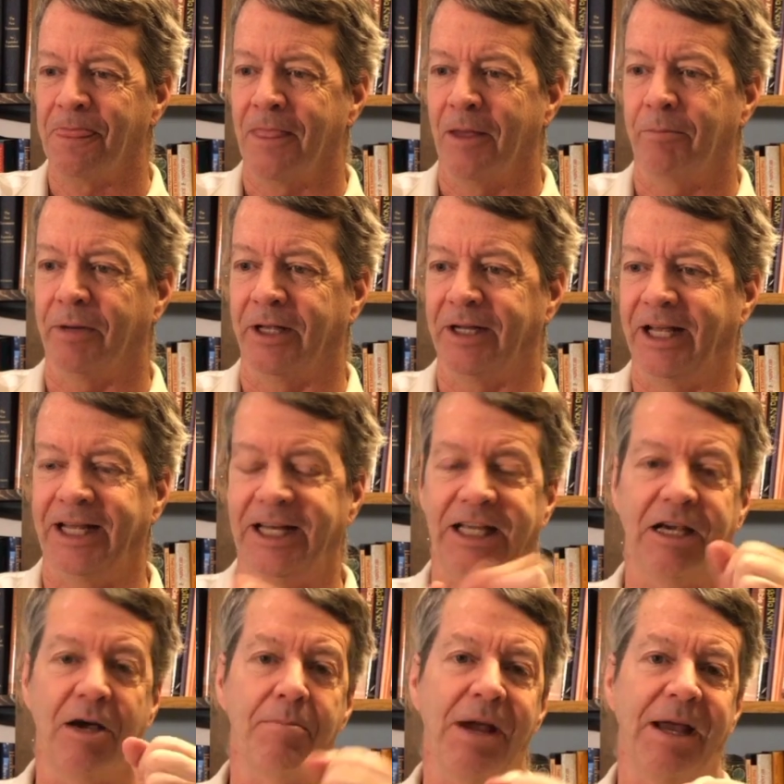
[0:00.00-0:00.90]
But any
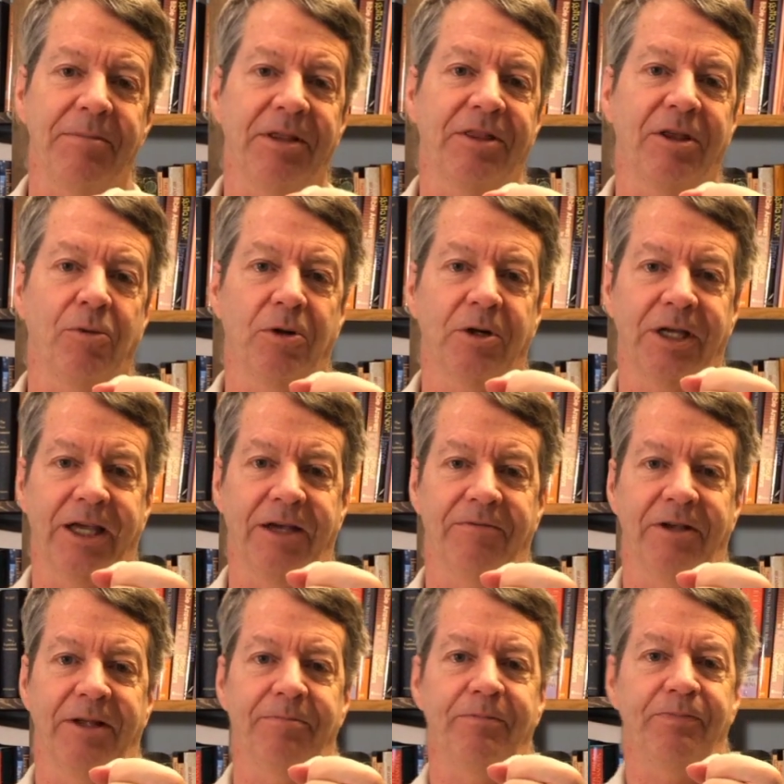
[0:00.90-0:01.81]
commandment that we're
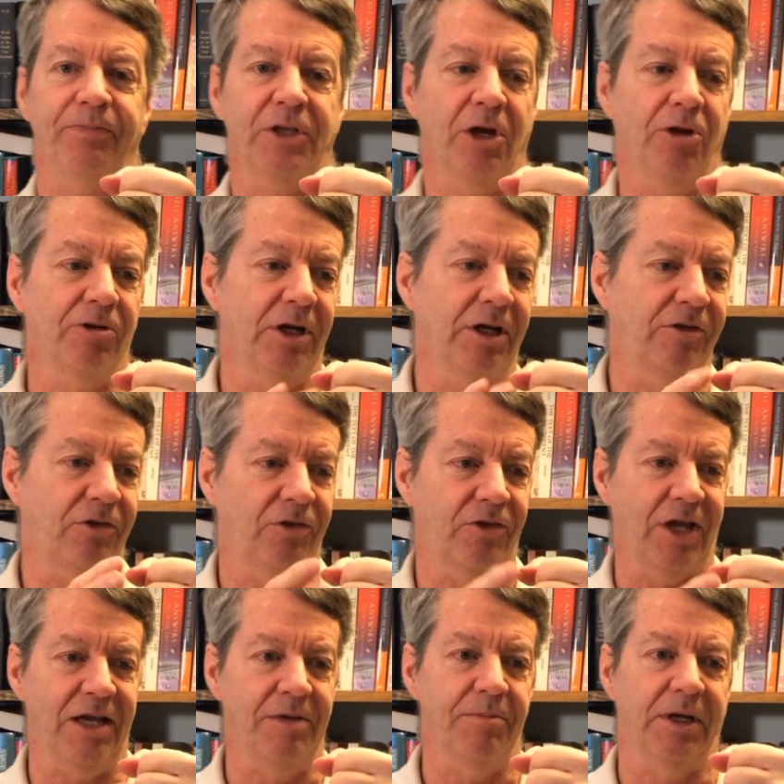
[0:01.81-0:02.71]
given or any
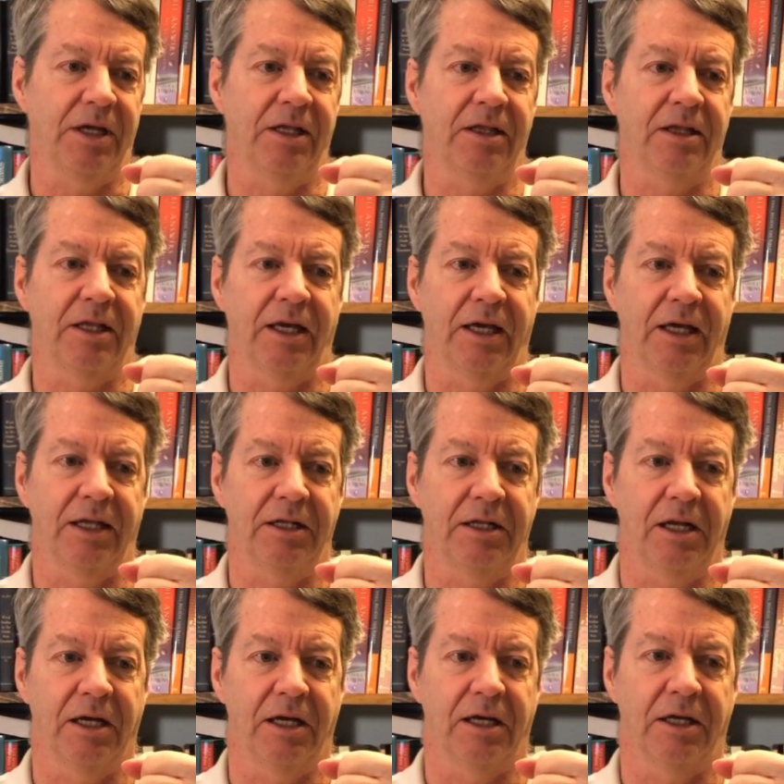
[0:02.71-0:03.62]
statement that
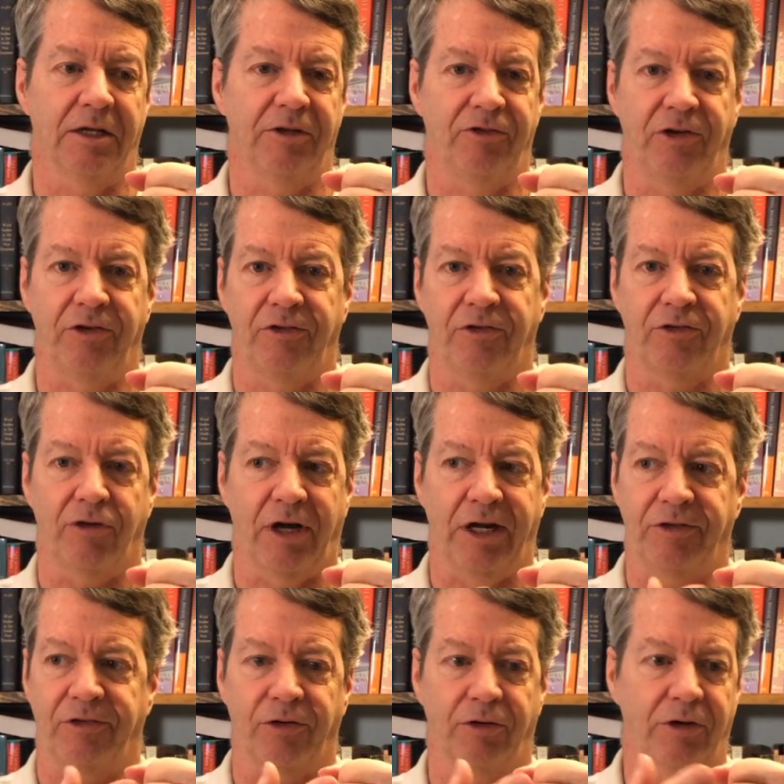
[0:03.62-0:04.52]
uh, Jesus
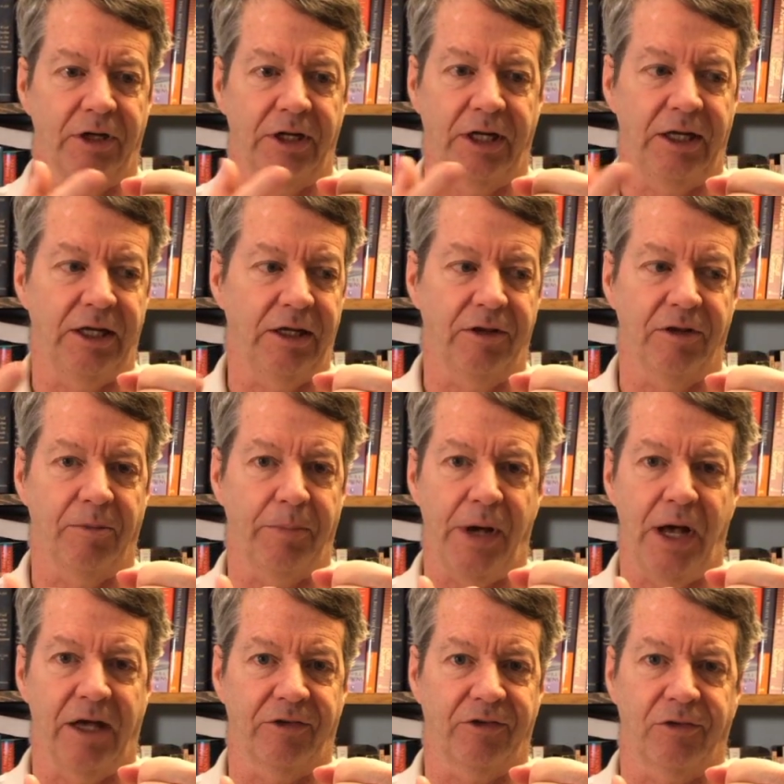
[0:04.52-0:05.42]
Christ or any the
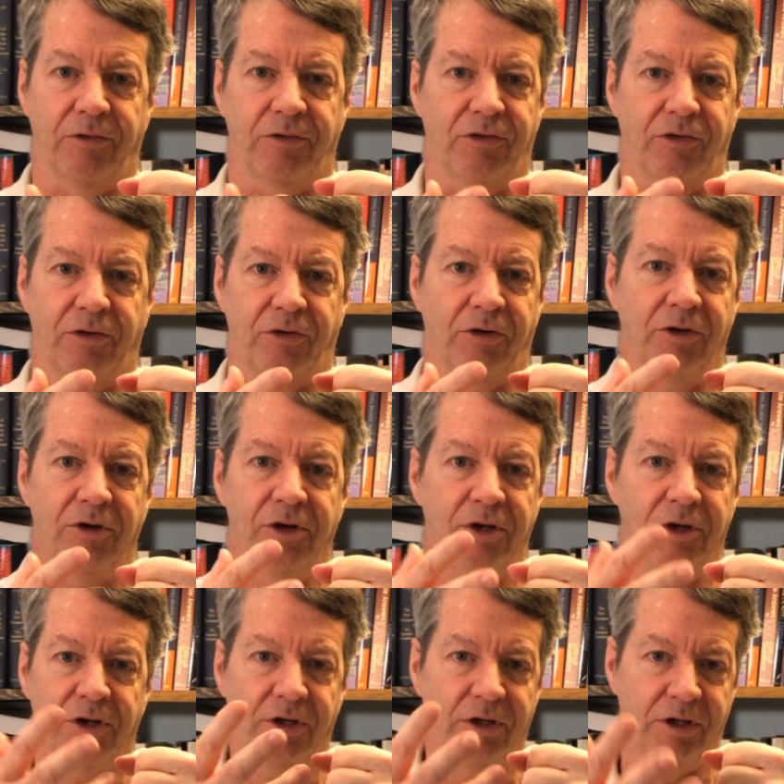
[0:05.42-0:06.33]
apostles or
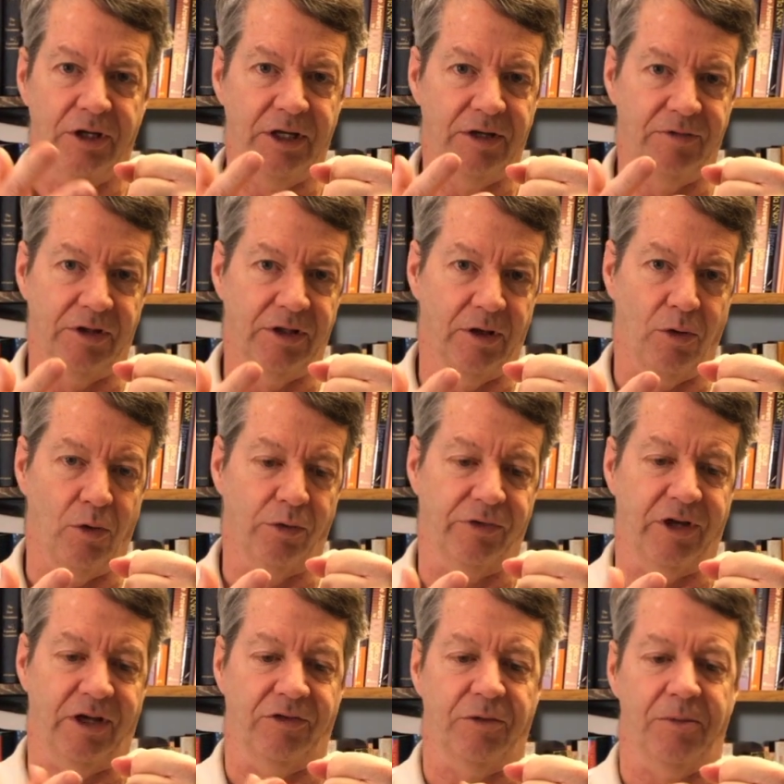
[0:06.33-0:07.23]
even the Old
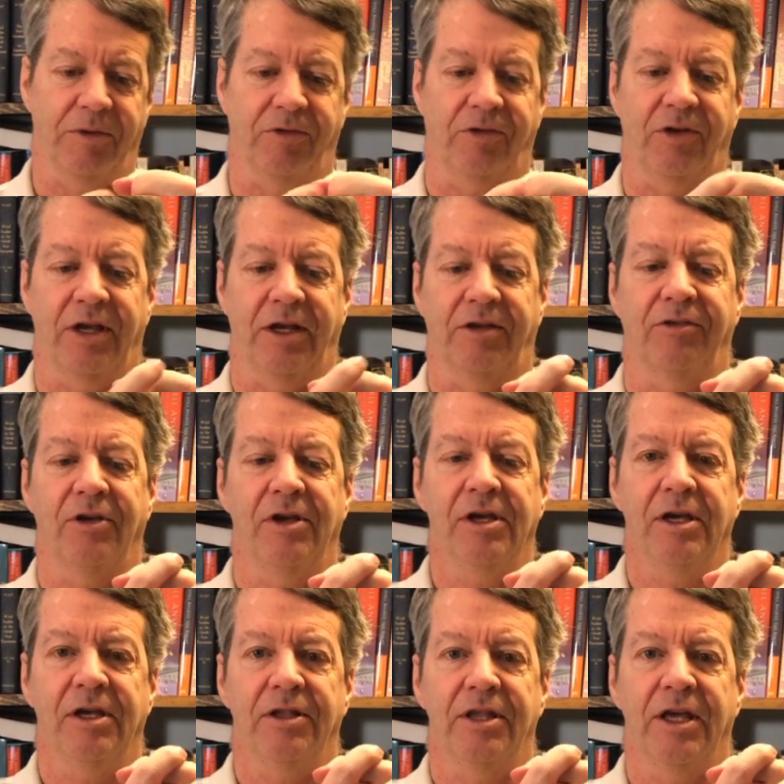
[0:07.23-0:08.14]
Testament says
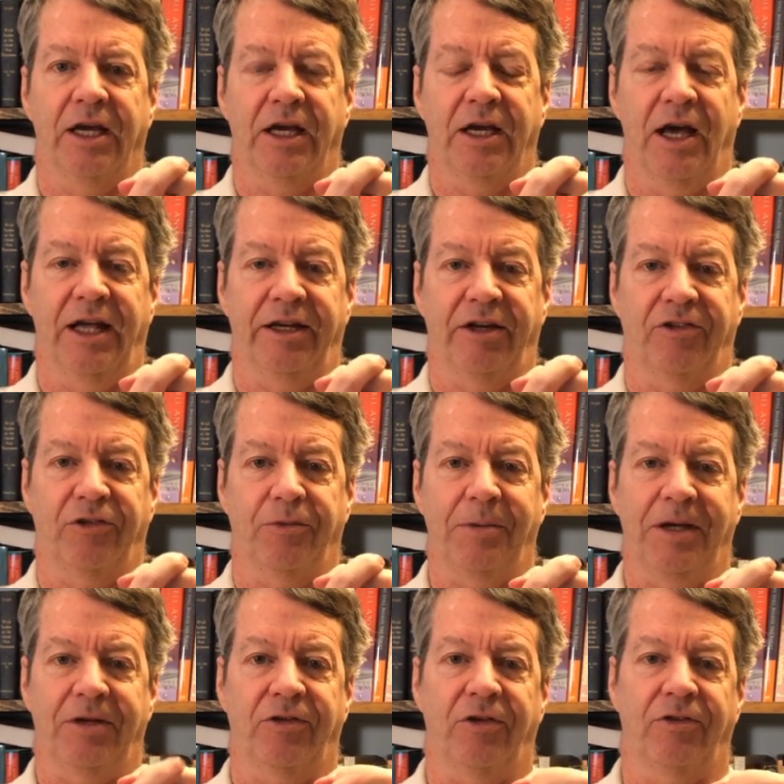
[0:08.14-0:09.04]
that God
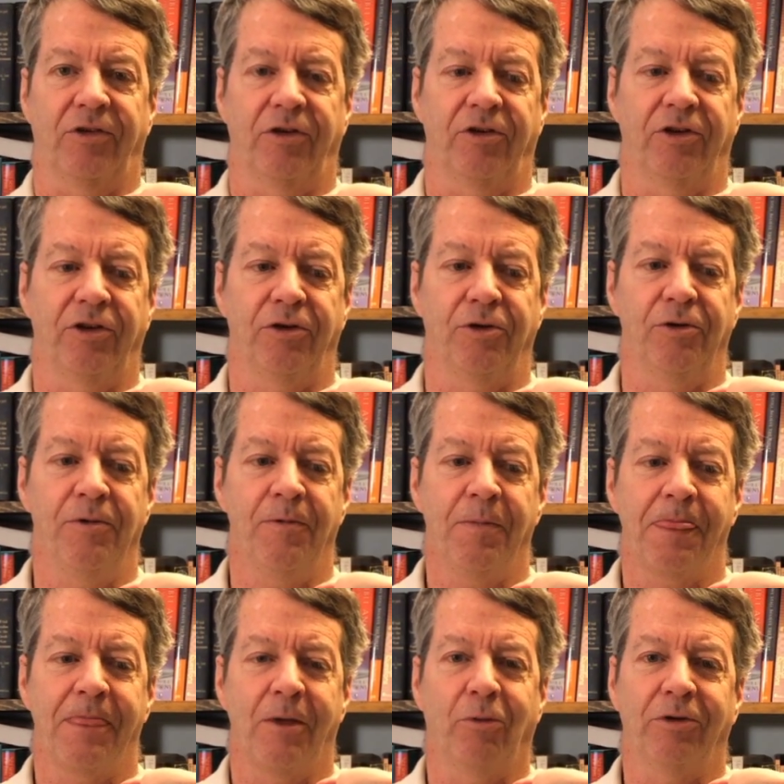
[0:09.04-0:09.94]
expects us to do.
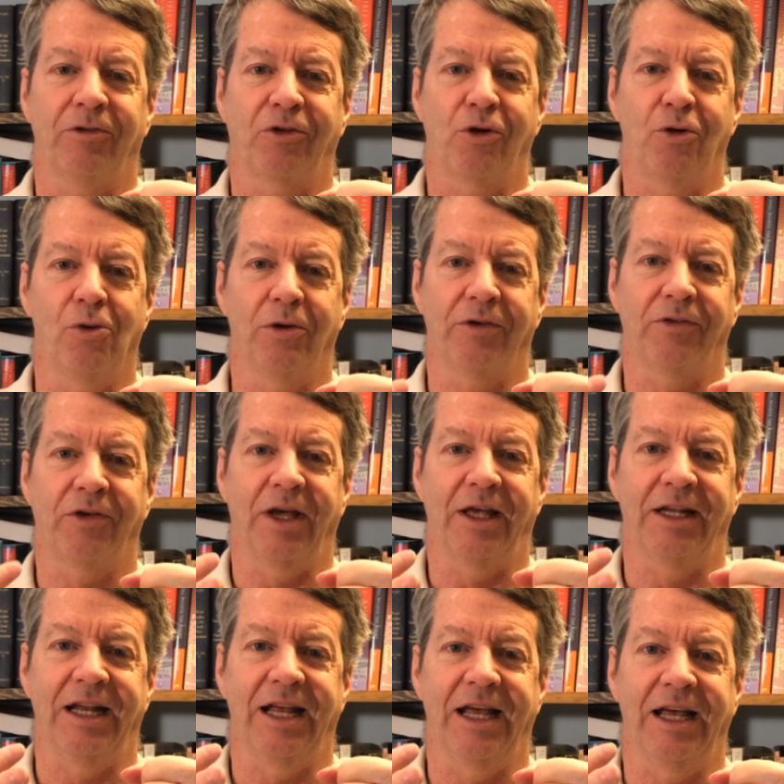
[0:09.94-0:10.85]
What's cool is
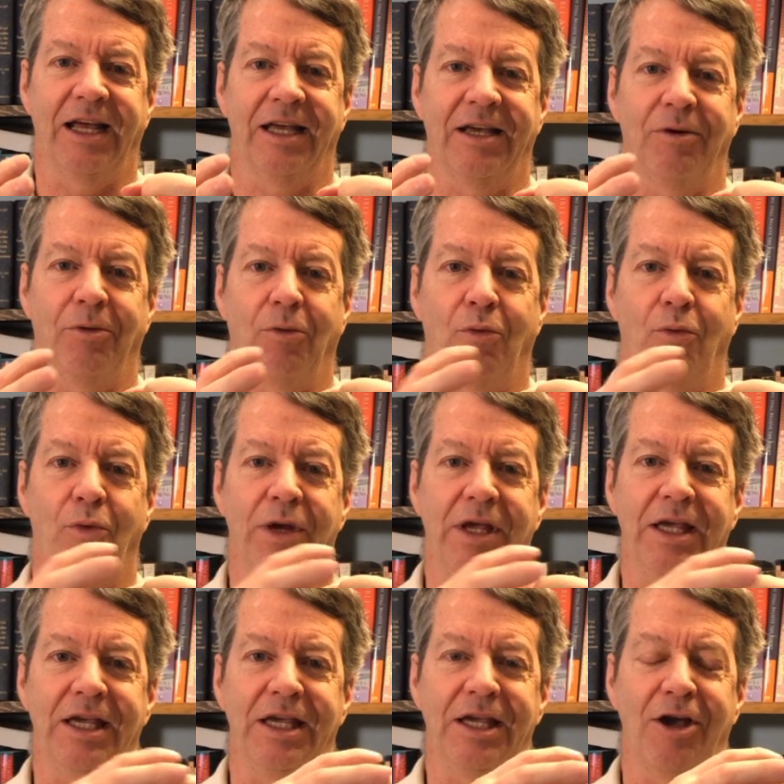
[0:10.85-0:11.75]
that
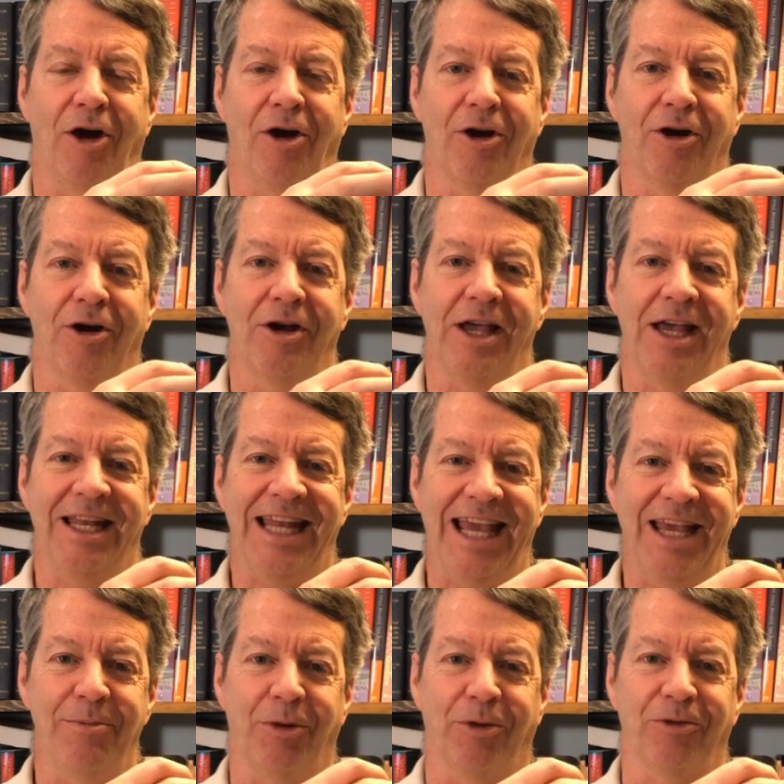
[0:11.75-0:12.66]
we are
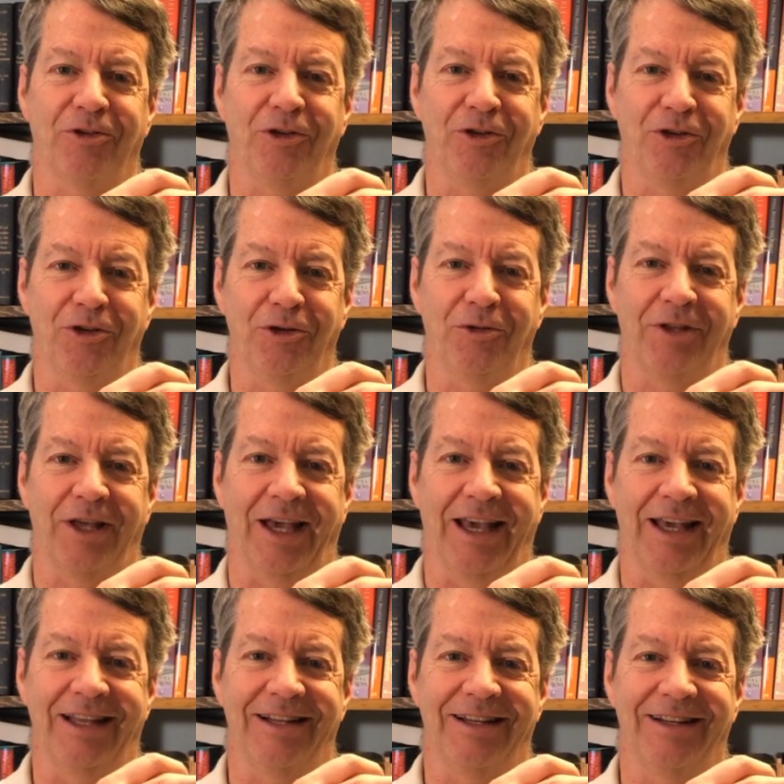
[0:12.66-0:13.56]
enabled to do
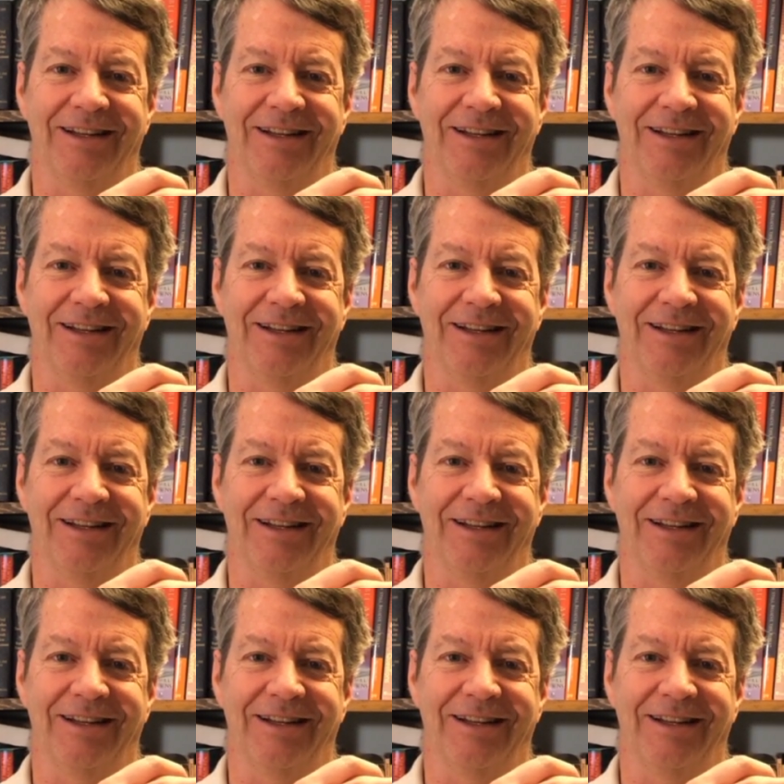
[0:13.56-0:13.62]
that.